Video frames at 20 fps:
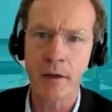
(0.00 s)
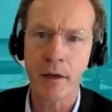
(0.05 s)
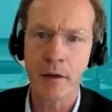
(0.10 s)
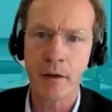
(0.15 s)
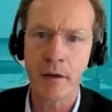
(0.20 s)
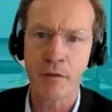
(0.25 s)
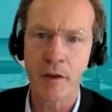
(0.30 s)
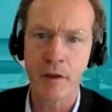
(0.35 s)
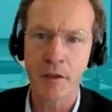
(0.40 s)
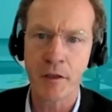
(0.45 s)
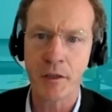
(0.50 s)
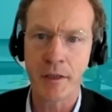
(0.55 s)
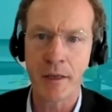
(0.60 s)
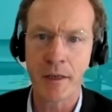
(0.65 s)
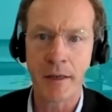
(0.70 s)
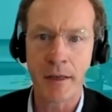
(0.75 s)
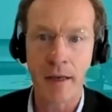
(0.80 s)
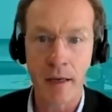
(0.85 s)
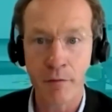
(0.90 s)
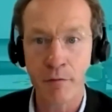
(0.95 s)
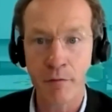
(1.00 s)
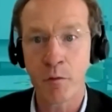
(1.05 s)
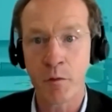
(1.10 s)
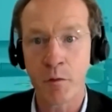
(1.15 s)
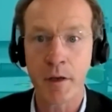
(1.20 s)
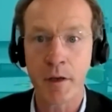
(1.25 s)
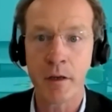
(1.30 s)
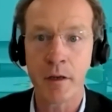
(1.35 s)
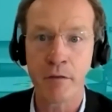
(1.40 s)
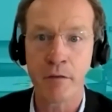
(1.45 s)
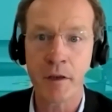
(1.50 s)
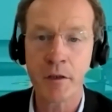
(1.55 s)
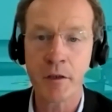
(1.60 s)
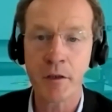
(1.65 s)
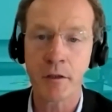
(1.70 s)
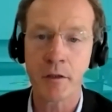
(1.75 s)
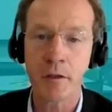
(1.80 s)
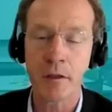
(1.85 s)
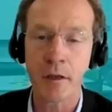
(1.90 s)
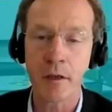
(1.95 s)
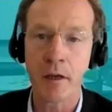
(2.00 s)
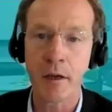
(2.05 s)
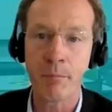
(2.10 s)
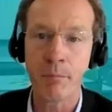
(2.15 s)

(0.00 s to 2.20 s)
Innovation, and therefore the innovation